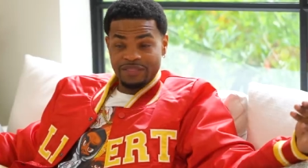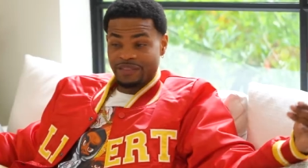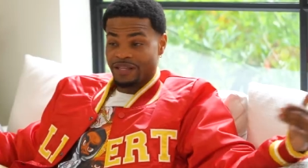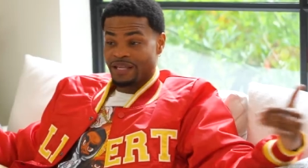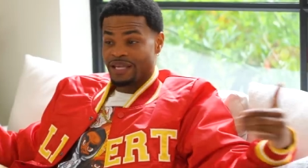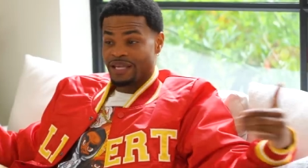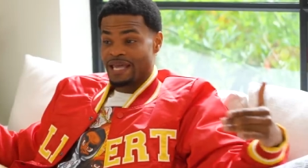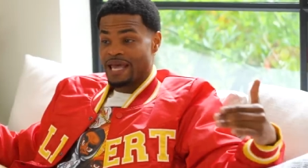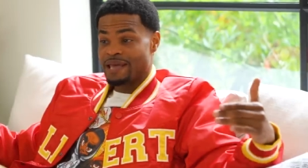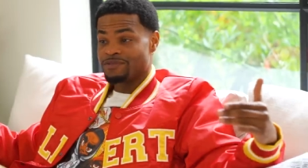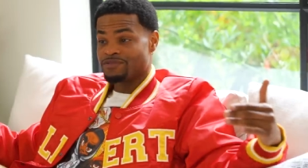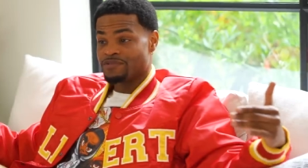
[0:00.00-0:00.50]
the
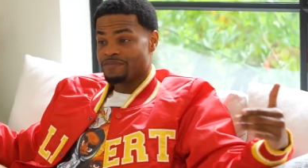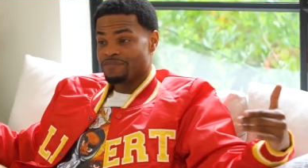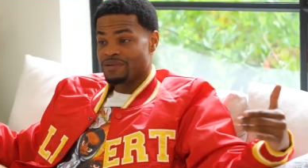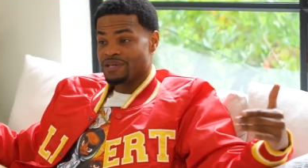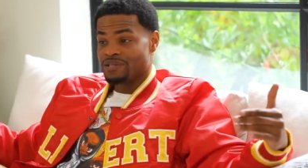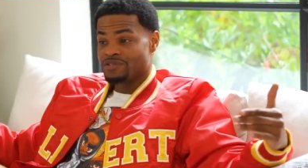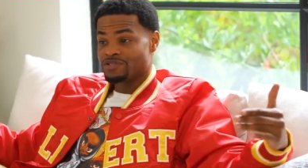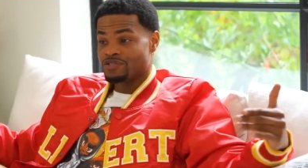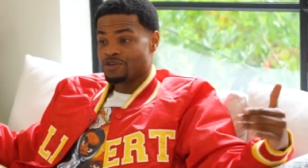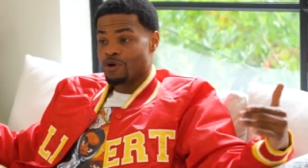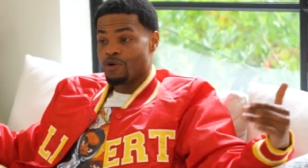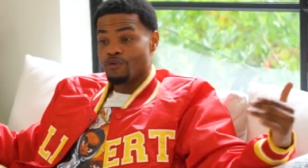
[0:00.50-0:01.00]
games will be
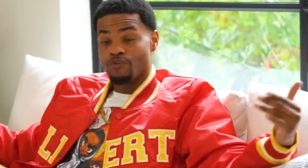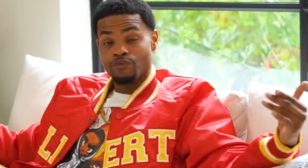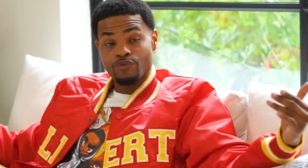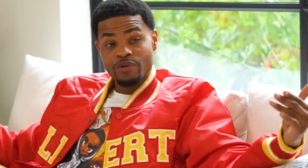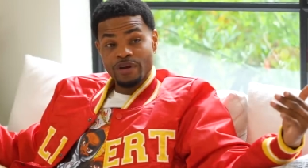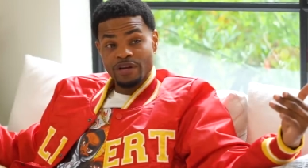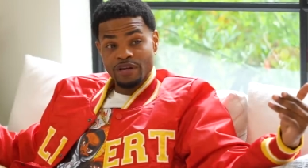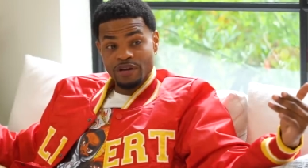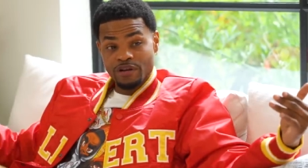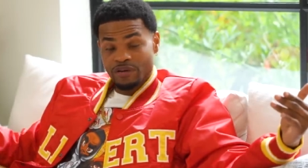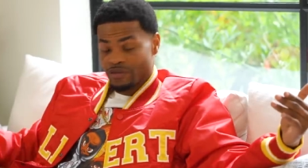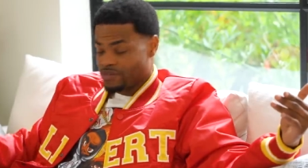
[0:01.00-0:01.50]
so
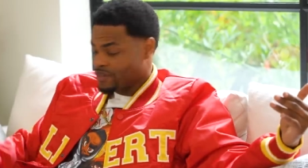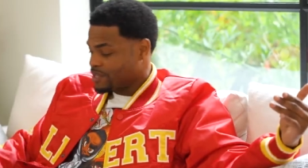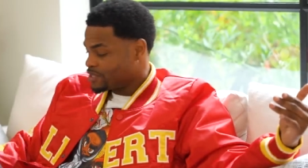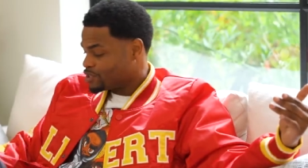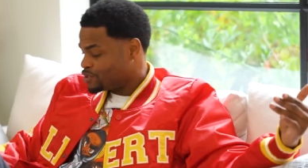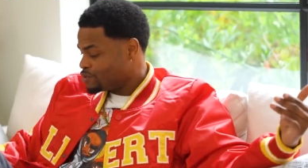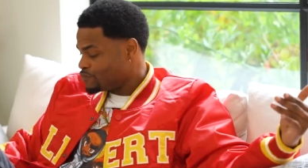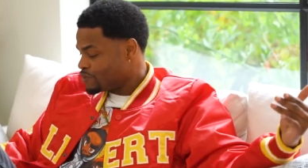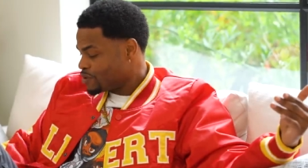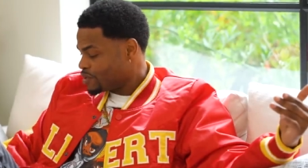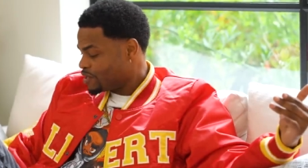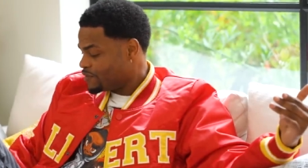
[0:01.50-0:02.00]
real that
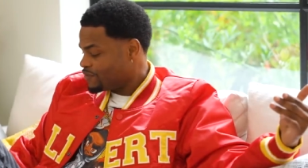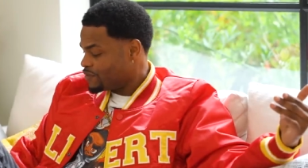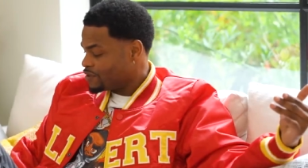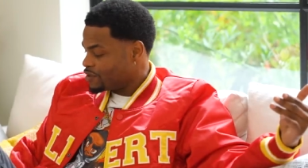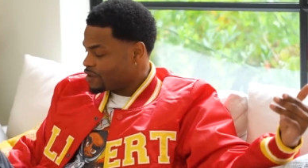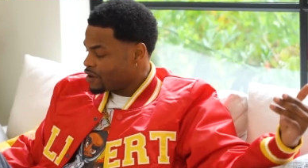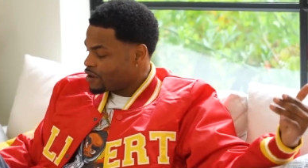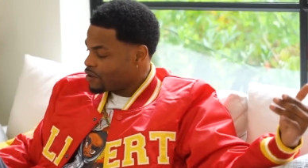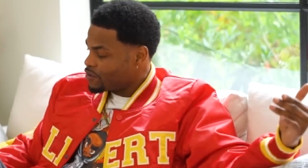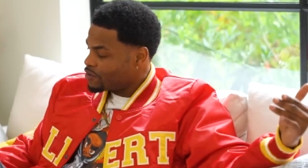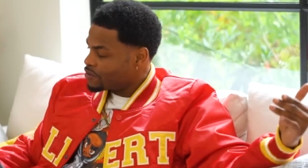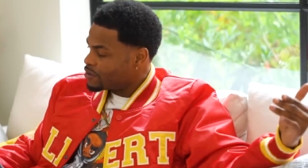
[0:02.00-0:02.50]
you won't even
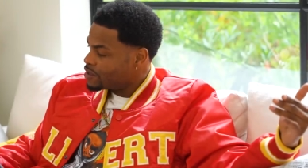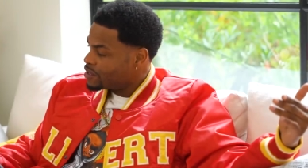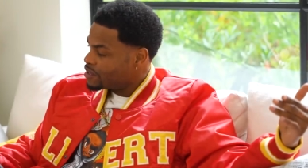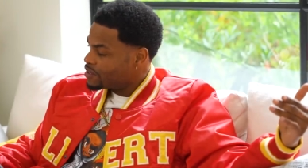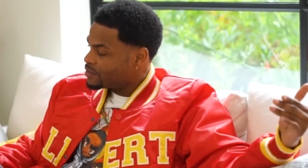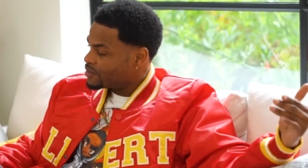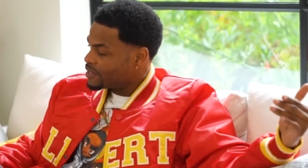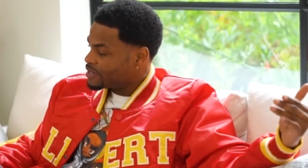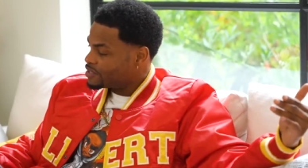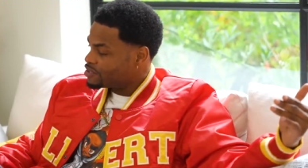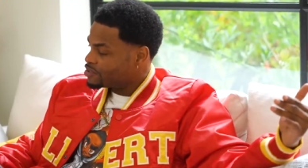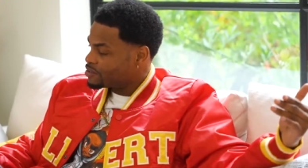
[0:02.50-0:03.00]
know
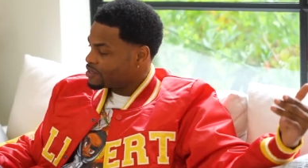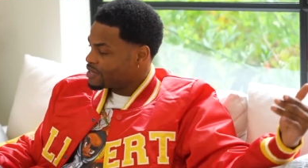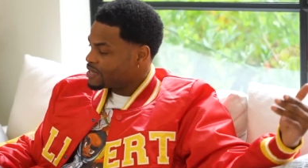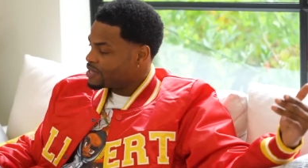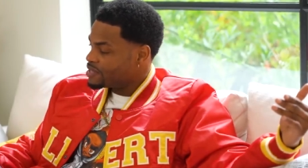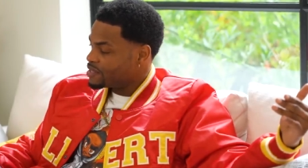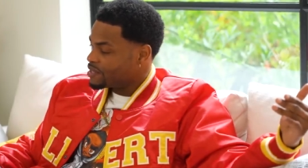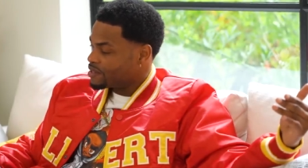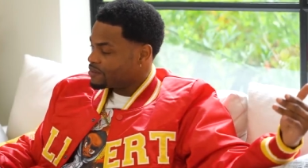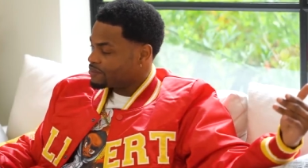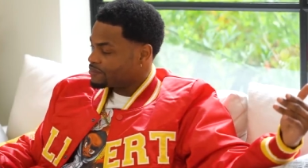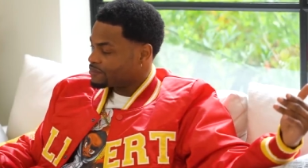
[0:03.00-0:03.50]
that you're
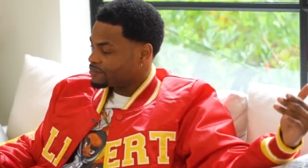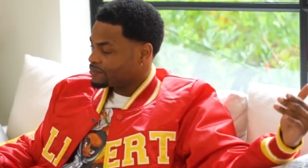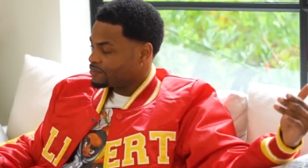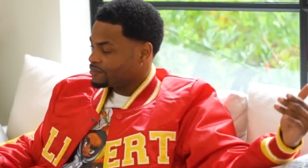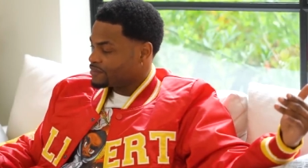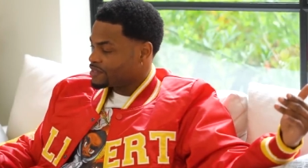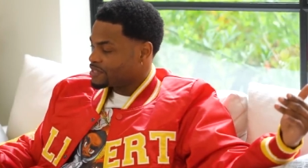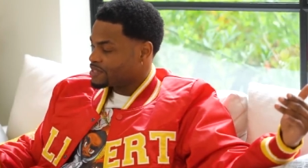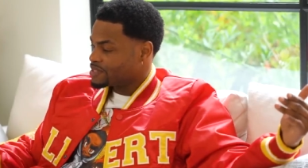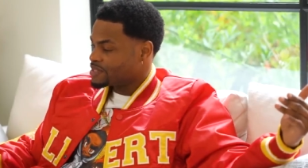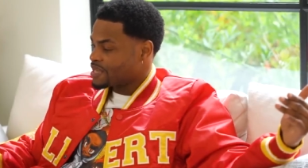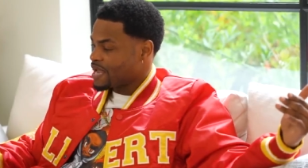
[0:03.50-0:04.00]
in them.
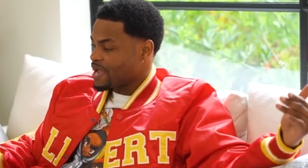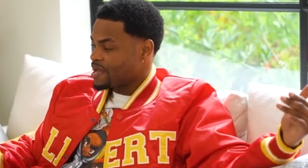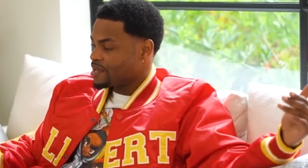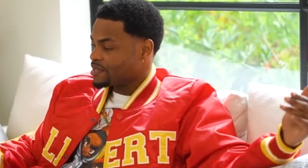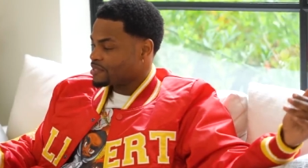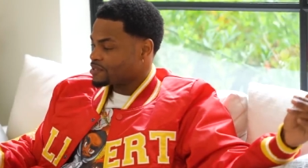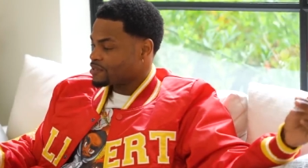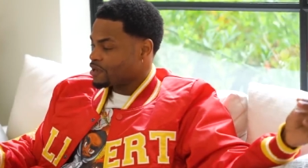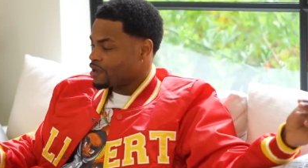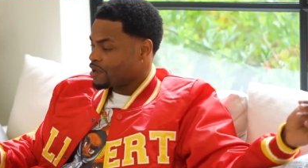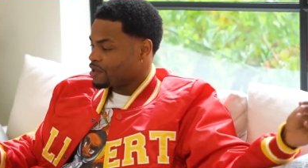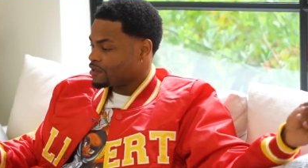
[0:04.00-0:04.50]
This is
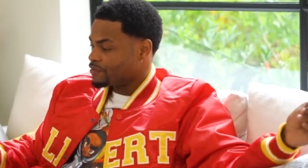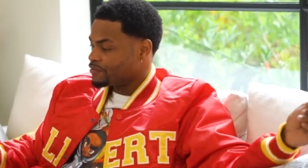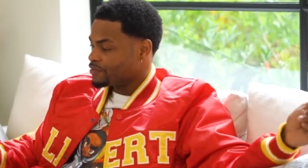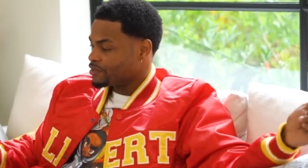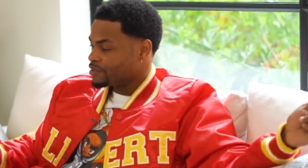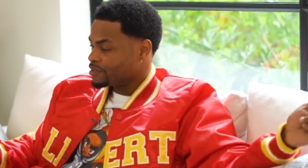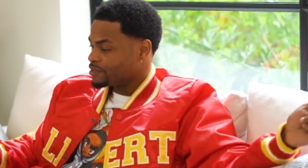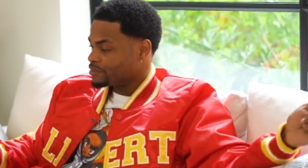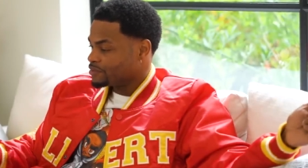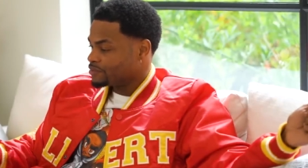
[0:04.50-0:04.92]
Alex Oliver.